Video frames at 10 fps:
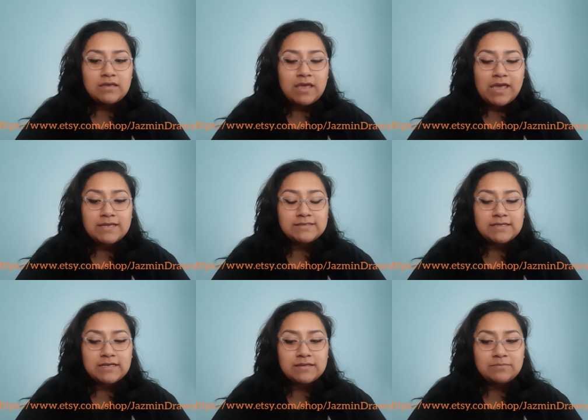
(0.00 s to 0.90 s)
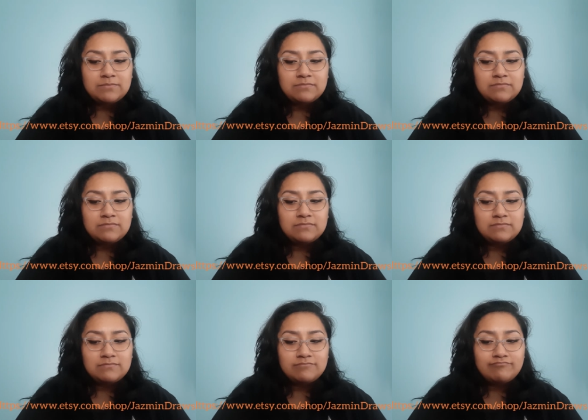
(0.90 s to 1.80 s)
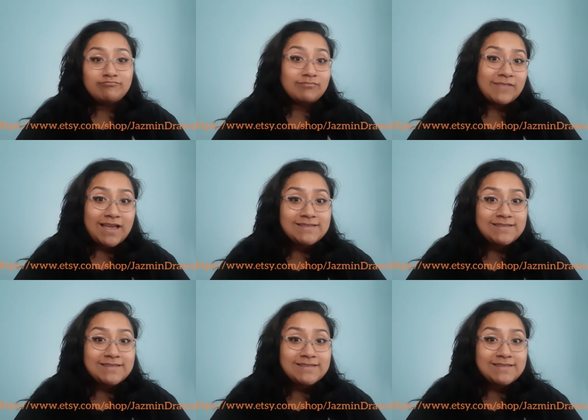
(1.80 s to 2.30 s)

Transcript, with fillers: and uh, i